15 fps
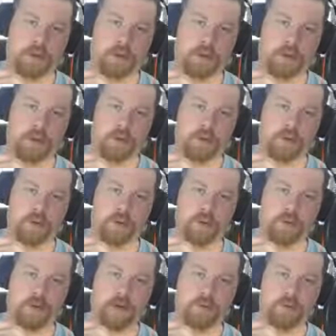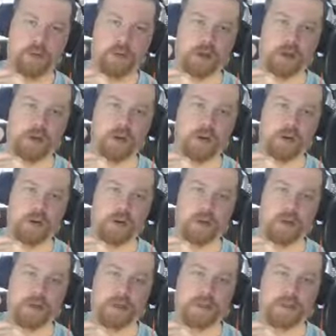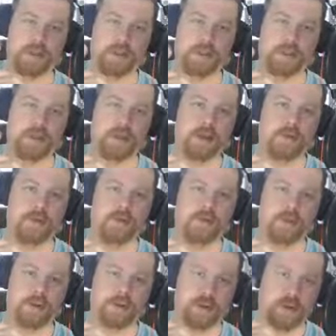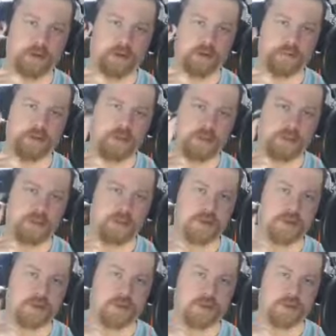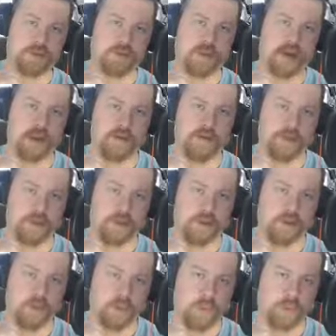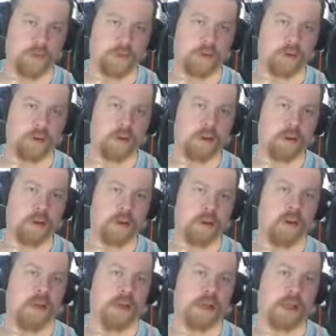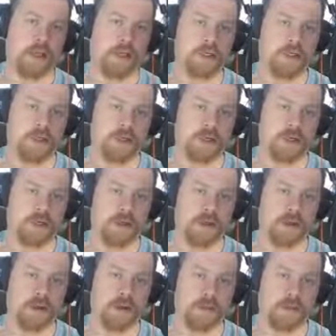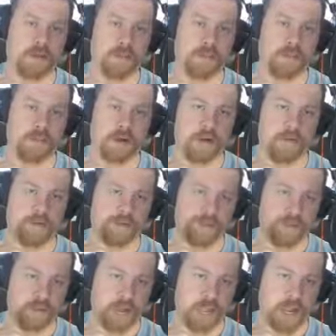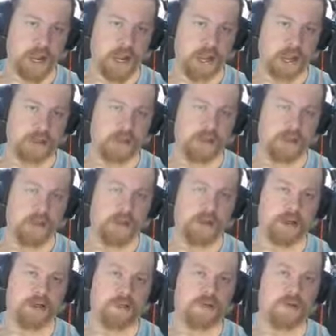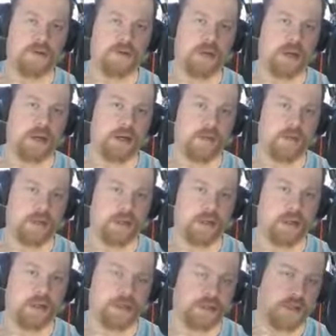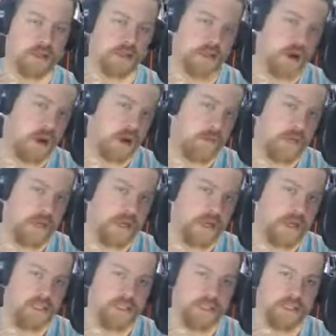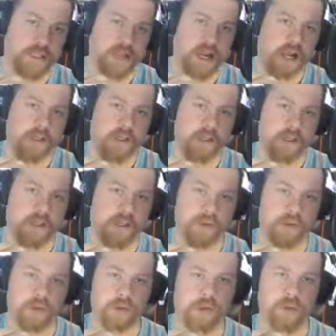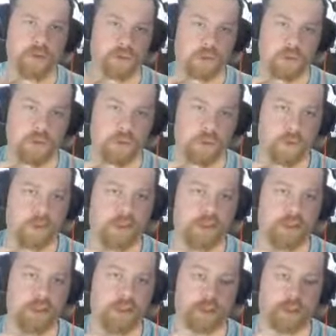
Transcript: 3.5 to 1/4 because the Focusrite interface does also have a 1/4 inch microphone jack associated with it. It's a combination jack, meaning you can use 1/4 inch